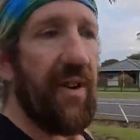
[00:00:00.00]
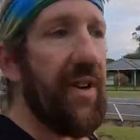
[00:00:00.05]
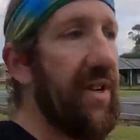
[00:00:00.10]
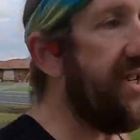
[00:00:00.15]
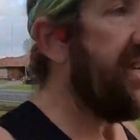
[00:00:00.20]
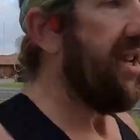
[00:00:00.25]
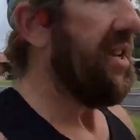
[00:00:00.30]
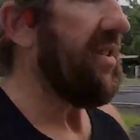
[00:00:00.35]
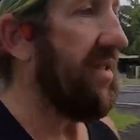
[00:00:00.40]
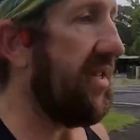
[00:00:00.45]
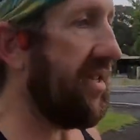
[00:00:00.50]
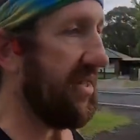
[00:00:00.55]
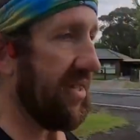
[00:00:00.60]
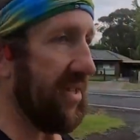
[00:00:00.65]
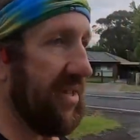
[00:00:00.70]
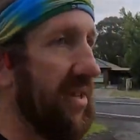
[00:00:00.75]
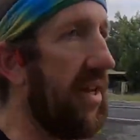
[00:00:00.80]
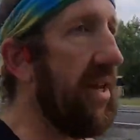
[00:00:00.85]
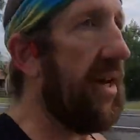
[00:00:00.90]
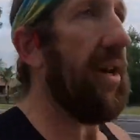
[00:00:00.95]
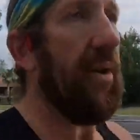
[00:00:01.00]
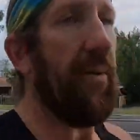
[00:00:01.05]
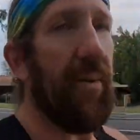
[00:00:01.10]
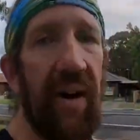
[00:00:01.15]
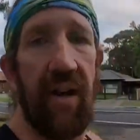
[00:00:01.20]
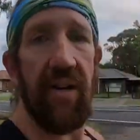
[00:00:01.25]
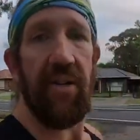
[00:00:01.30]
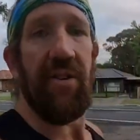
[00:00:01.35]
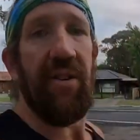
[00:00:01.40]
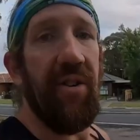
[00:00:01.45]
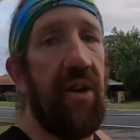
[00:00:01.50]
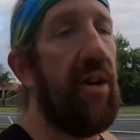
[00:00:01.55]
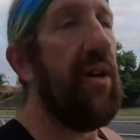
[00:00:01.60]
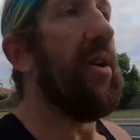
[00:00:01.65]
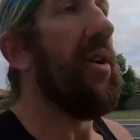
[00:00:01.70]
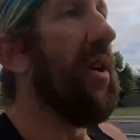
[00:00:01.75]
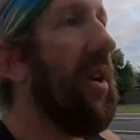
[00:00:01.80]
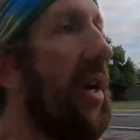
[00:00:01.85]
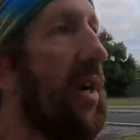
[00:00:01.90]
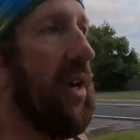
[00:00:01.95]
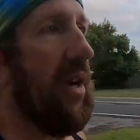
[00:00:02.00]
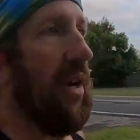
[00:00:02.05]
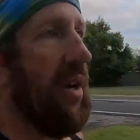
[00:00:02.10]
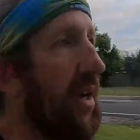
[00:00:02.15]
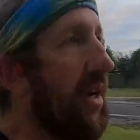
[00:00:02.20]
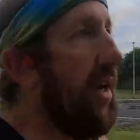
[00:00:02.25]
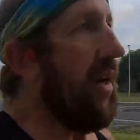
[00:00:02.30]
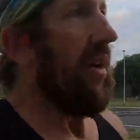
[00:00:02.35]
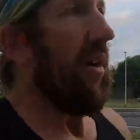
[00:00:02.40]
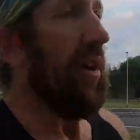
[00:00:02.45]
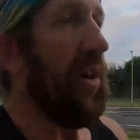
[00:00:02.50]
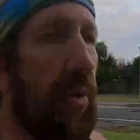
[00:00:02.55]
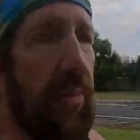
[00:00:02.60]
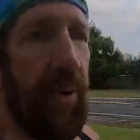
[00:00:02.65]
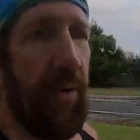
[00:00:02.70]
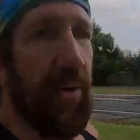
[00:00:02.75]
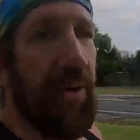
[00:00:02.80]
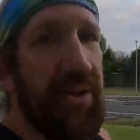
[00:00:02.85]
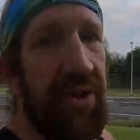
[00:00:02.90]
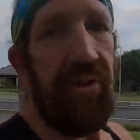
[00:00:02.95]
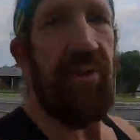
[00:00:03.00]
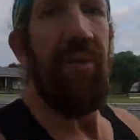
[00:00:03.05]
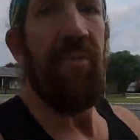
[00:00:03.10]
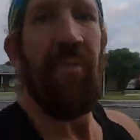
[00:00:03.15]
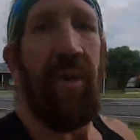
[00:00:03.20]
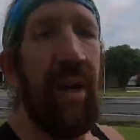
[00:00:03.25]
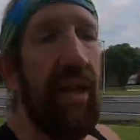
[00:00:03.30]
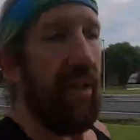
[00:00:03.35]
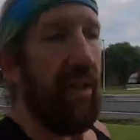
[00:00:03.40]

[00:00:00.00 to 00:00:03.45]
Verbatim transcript: greetings, how are you? I hope you are doing